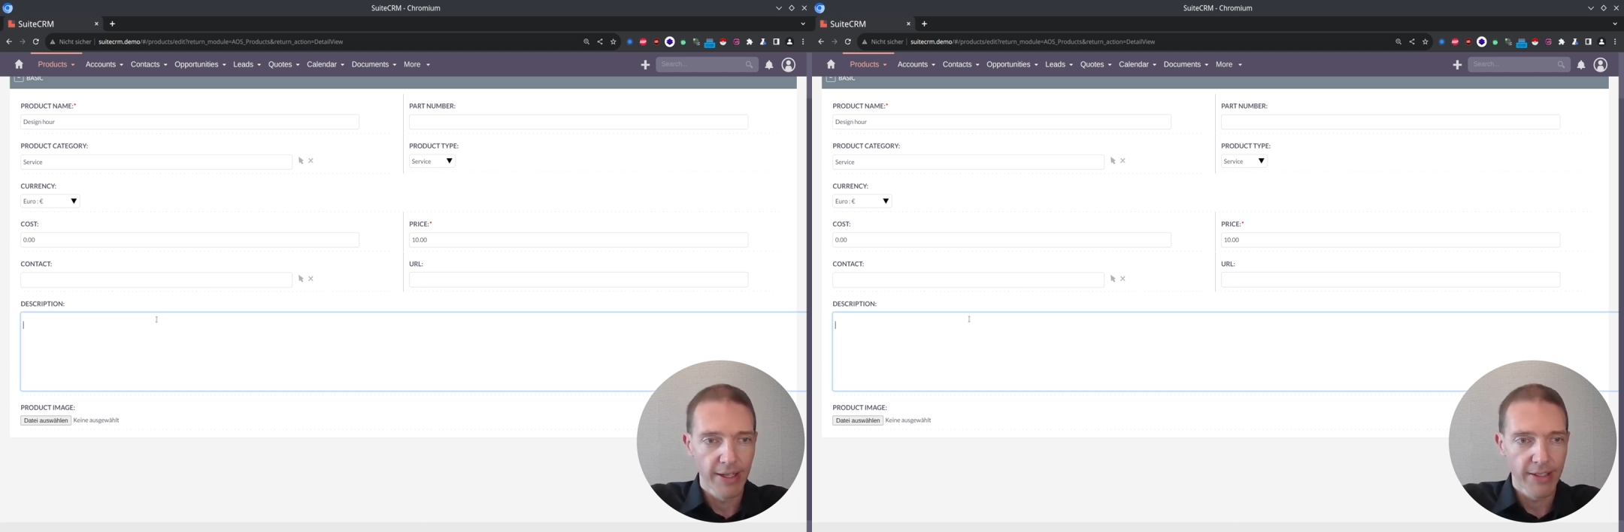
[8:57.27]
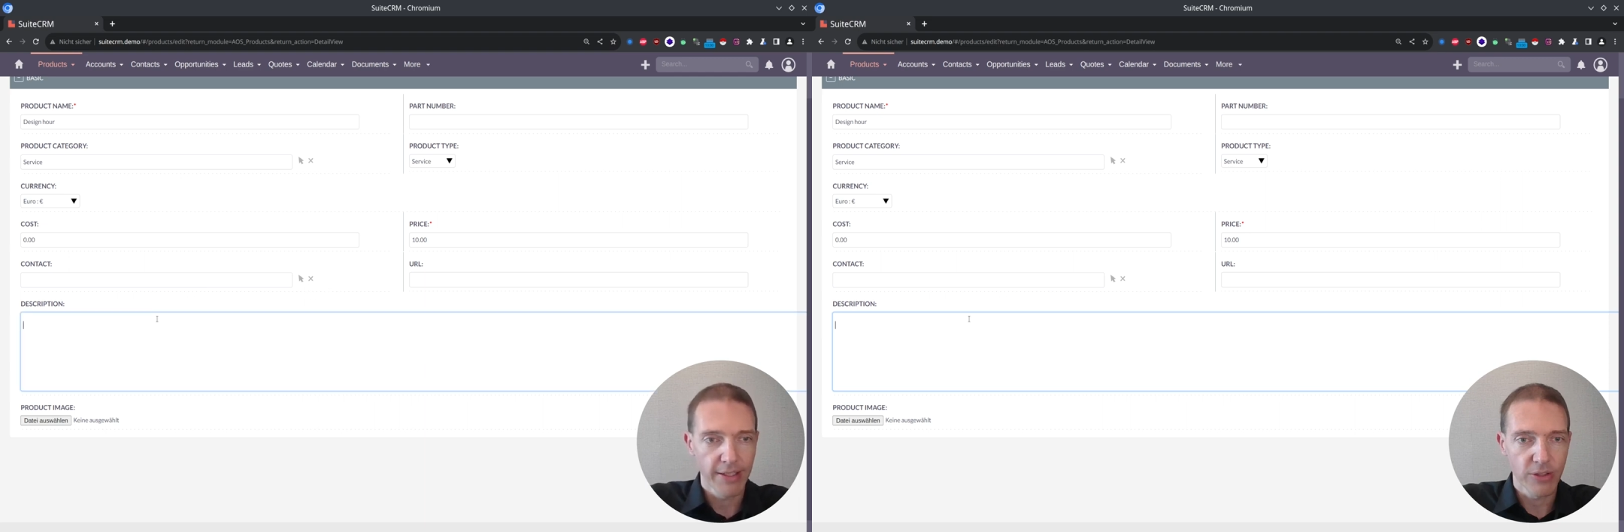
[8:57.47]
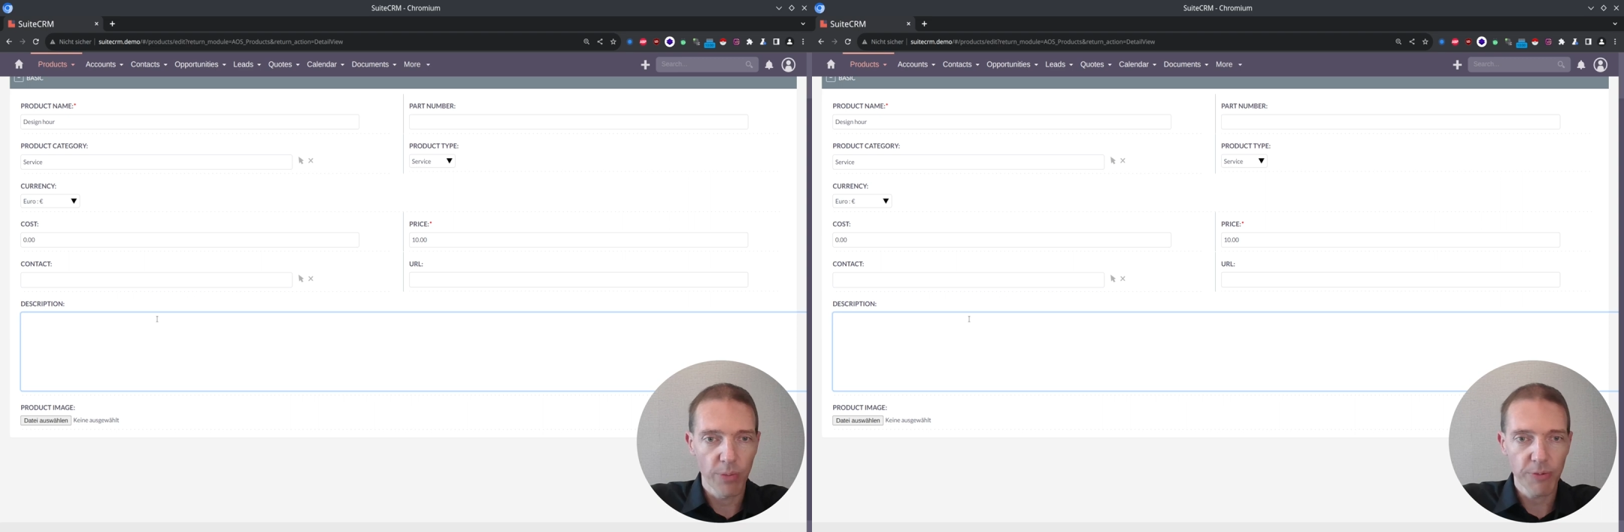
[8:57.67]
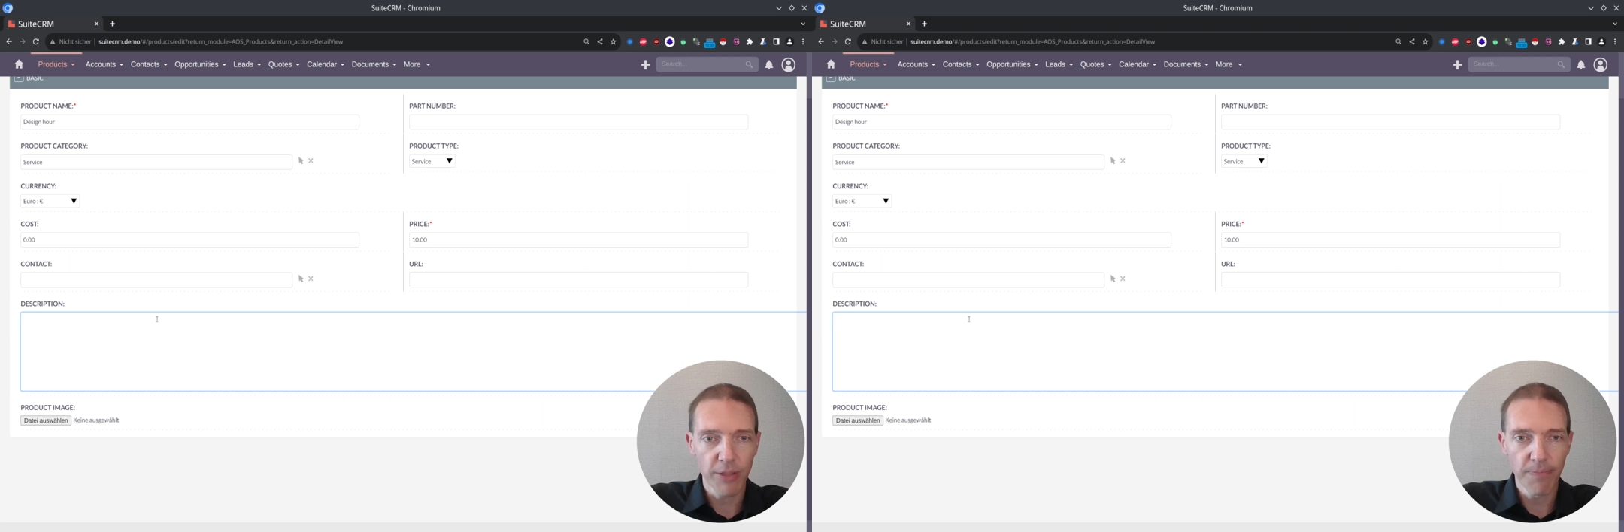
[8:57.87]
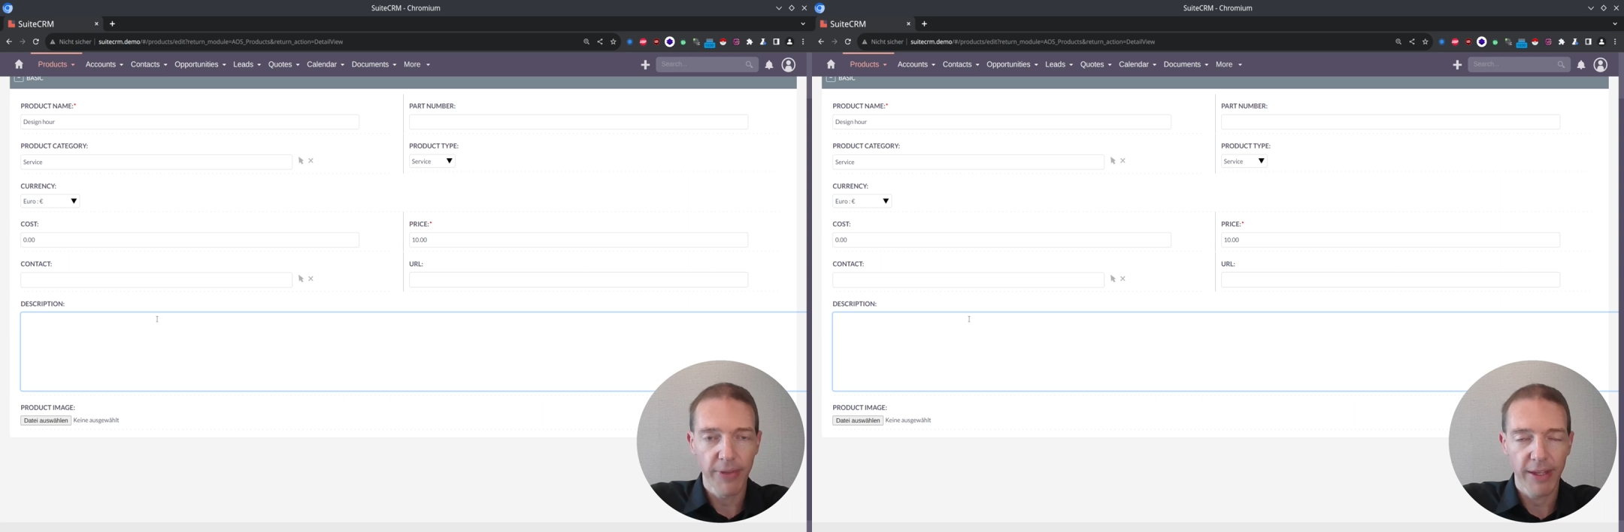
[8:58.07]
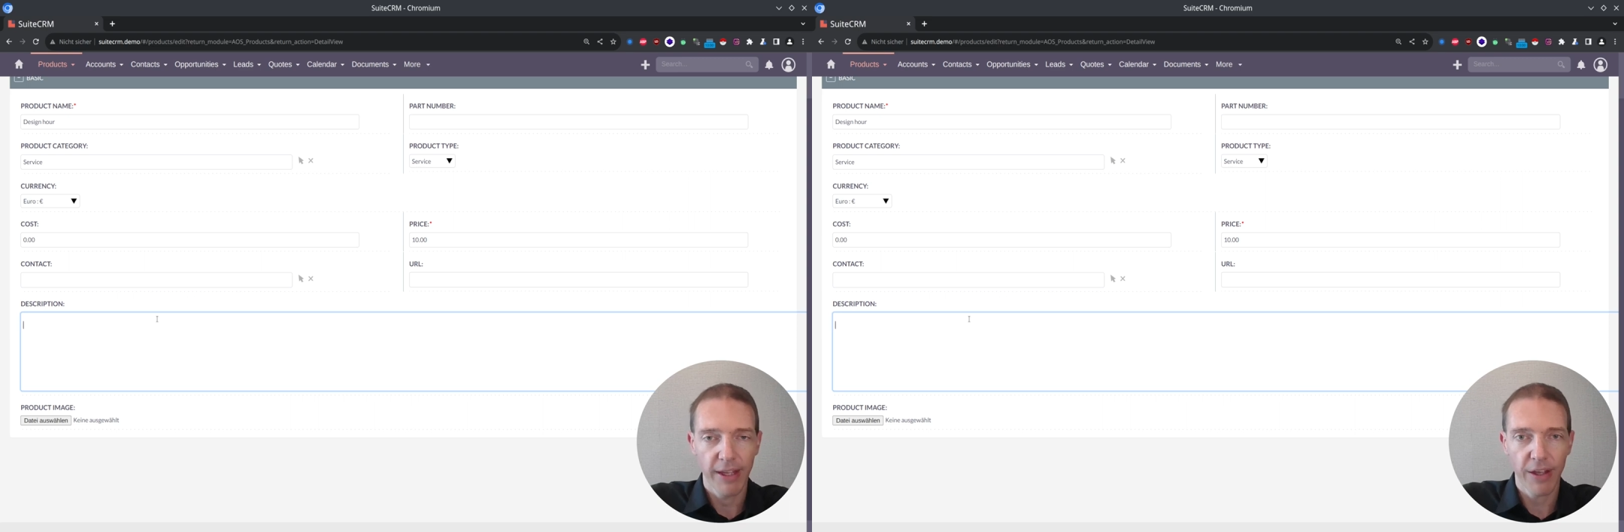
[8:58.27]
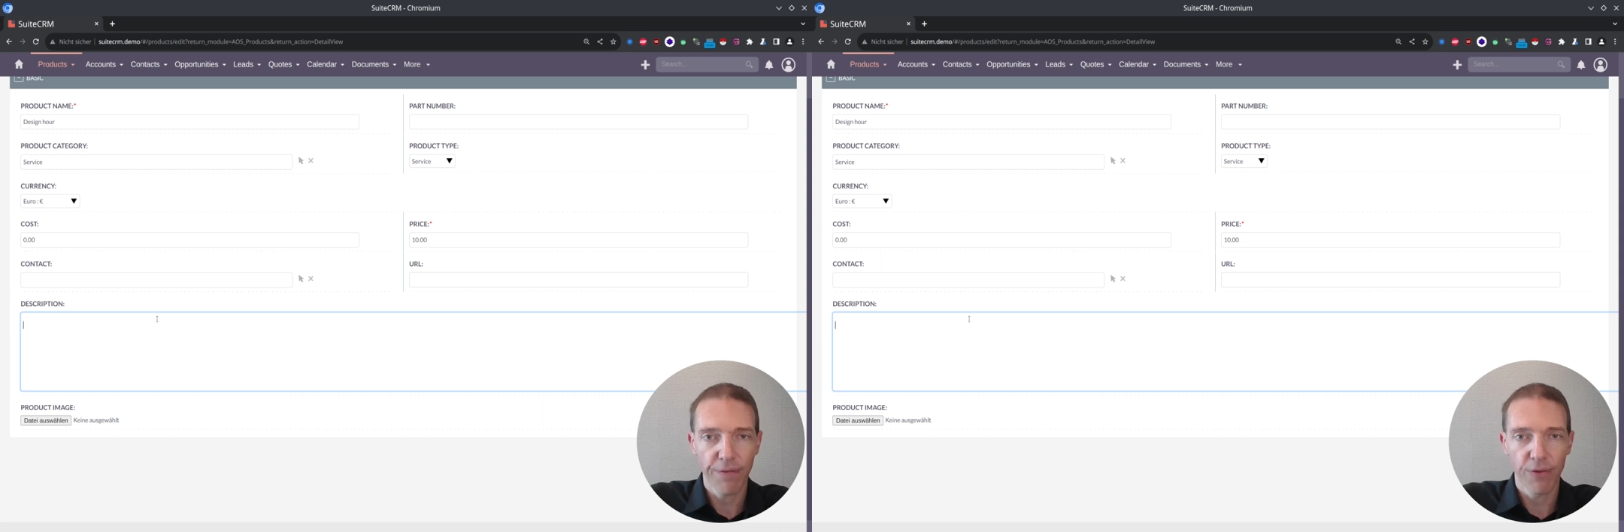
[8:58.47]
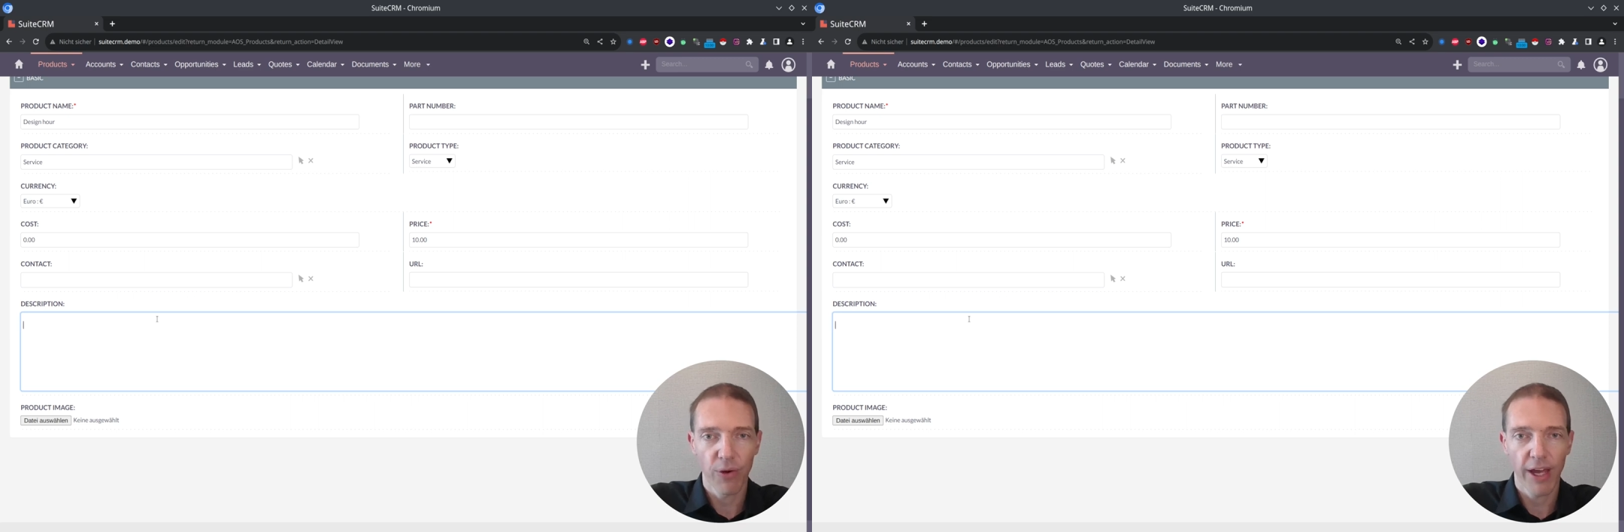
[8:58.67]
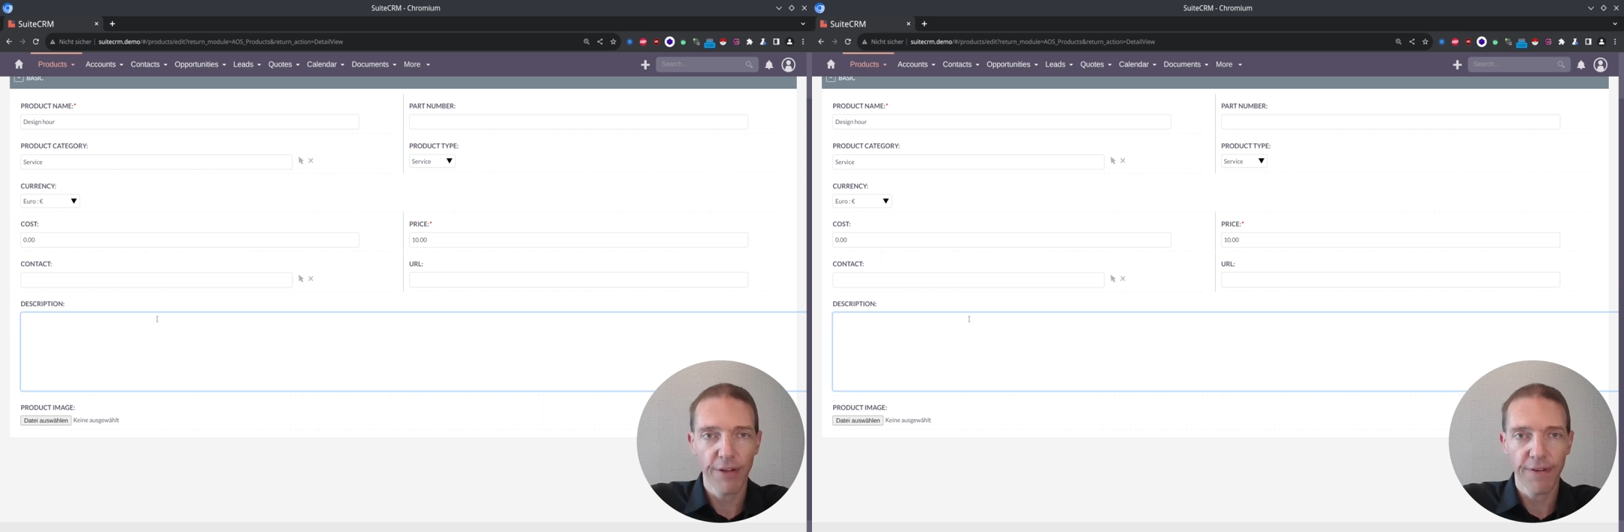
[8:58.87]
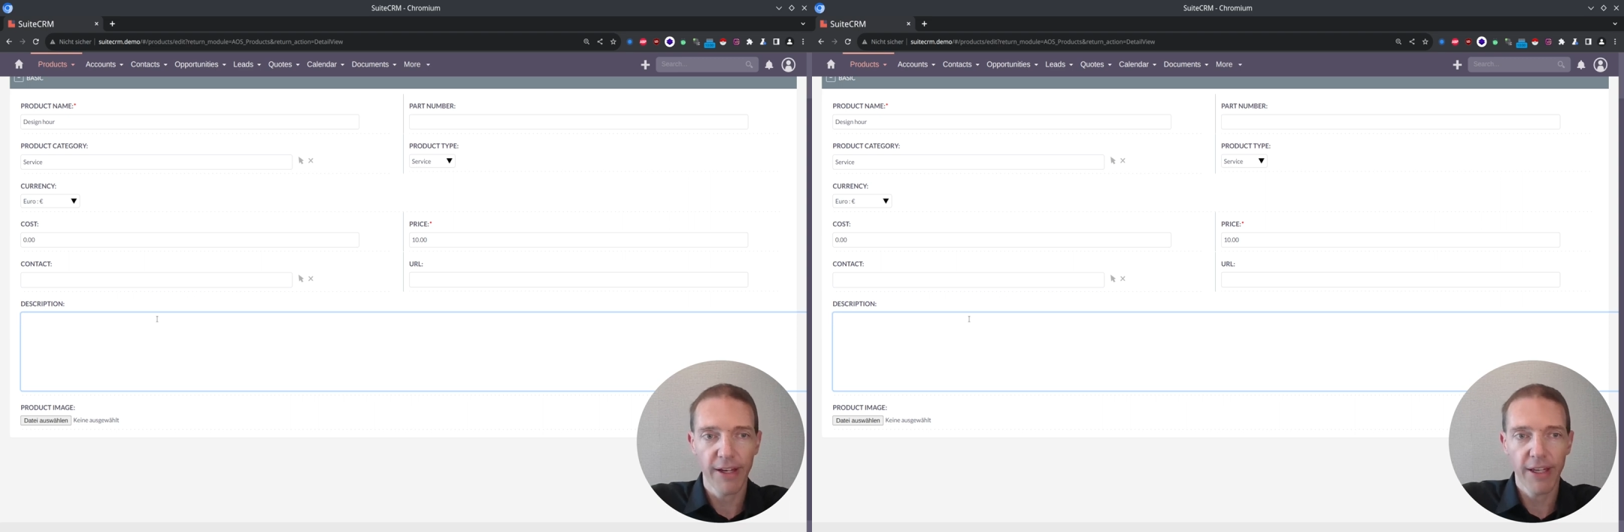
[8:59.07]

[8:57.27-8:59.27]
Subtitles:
Description. If you have any,